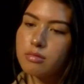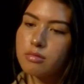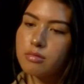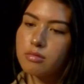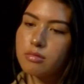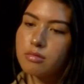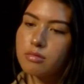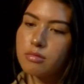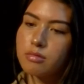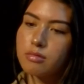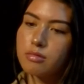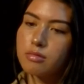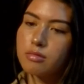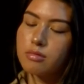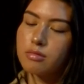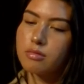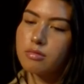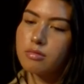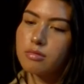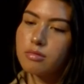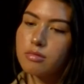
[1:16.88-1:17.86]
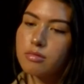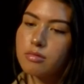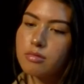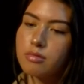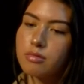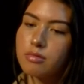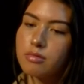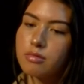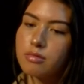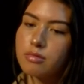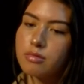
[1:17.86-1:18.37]

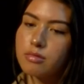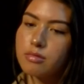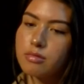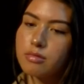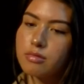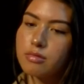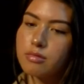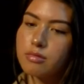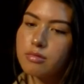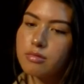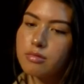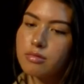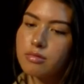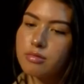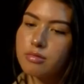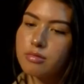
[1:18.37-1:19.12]
The person shown says nothing.